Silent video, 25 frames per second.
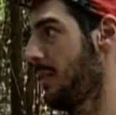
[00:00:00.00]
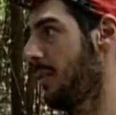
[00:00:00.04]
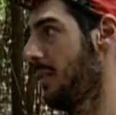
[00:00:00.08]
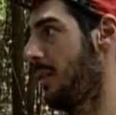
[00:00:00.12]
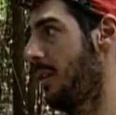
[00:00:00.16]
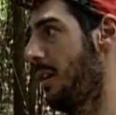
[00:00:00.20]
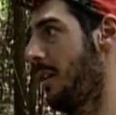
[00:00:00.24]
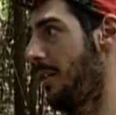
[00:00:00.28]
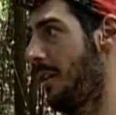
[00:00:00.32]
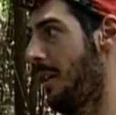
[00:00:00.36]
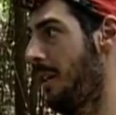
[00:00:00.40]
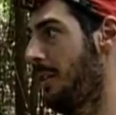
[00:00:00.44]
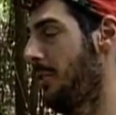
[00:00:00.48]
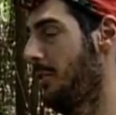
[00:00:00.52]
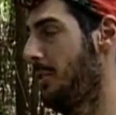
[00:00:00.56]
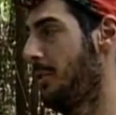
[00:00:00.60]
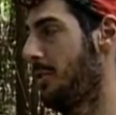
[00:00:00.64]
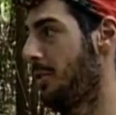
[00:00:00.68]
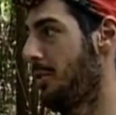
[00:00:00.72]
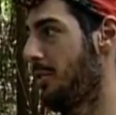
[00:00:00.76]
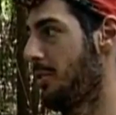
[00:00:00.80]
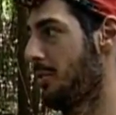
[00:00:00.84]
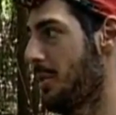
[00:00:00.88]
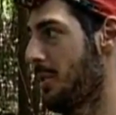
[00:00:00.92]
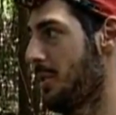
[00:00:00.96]
If I was in your
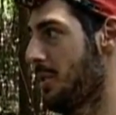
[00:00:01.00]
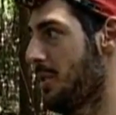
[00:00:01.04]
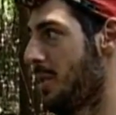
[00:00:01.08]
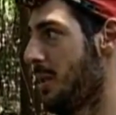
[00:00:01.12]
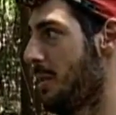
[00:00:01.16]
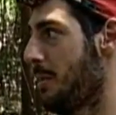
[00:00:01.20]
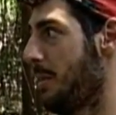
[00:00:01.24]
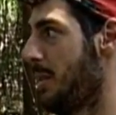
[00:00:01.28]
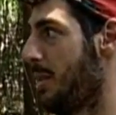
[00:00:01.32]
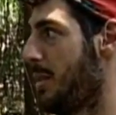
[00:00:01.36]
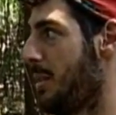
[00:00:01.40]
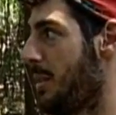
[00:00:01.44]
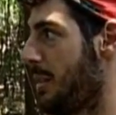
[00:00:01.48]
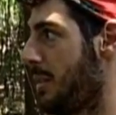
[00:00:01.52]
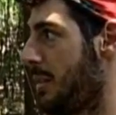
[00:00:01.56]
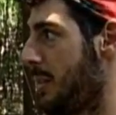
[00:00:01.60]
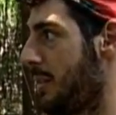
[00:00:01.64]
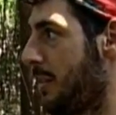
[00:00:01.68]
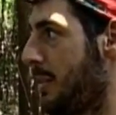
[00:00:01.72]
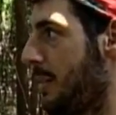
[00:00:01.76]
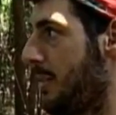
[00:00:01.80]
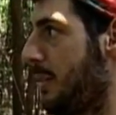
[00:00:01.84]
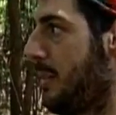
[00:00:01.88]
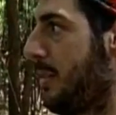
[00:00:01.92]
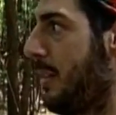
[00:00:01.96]
situation, I'd be thinking
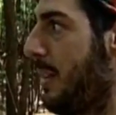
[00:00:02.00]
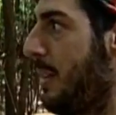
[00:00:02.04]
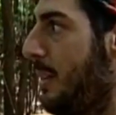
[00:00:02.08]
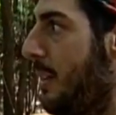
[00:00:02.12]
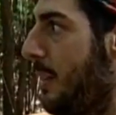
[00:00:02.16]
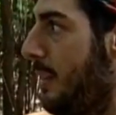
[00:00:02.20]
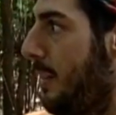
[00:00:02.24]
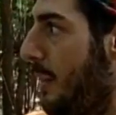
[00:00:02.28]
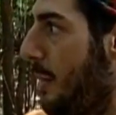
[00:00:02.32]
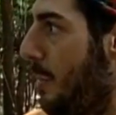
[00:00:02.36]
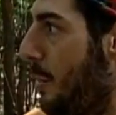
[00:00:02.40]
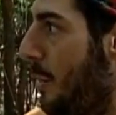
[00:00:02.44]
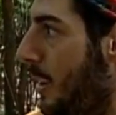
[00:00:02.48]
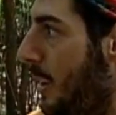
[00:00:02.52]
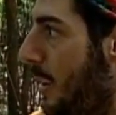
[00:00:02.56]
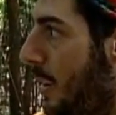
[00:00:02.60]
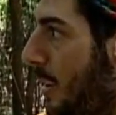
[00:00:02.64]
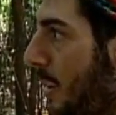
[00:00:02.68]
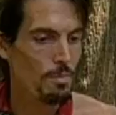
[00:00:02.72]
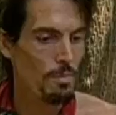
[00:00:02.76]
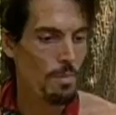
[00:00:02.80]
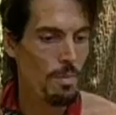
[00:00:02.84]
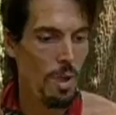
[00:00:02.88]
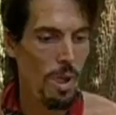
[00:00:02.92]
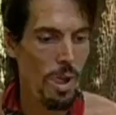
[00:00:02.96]
the same, one.
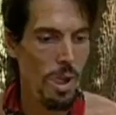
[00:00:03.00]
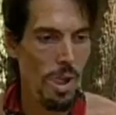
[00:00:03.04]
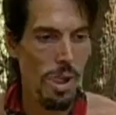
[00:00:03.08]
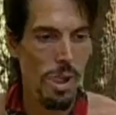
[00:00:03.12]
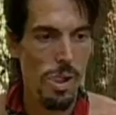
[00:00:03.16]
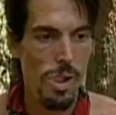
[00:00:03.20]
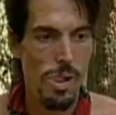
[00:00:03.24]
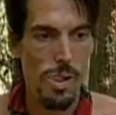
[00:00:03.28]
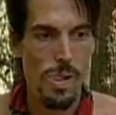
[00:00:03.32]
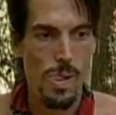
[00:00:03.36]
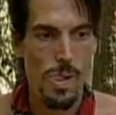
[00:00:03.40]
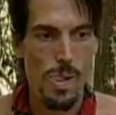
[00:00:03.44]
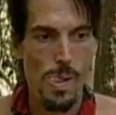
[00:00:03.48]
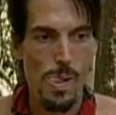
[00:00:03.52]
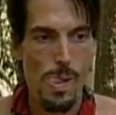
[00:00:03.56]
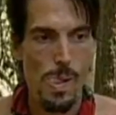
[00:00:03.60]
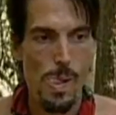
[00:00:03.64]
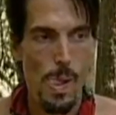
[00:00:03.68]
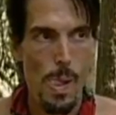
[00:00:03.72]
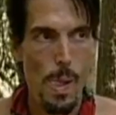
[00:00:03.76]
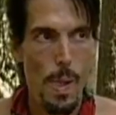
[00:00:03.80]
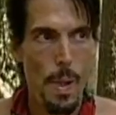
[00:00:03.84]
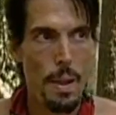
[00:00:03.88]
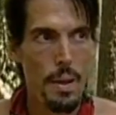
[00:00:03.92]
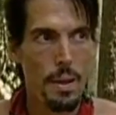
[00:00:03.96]
Matt came to
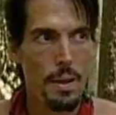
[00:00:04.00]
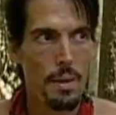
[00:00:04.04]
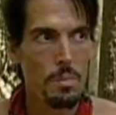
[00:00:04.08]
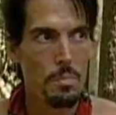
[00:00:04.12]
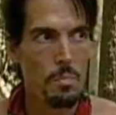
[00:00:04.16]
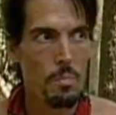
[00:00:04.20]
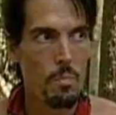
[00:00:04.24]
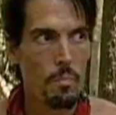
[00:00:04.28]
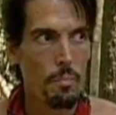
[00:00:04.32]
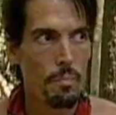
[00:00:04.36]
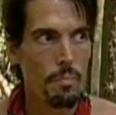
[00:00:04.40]
me and said,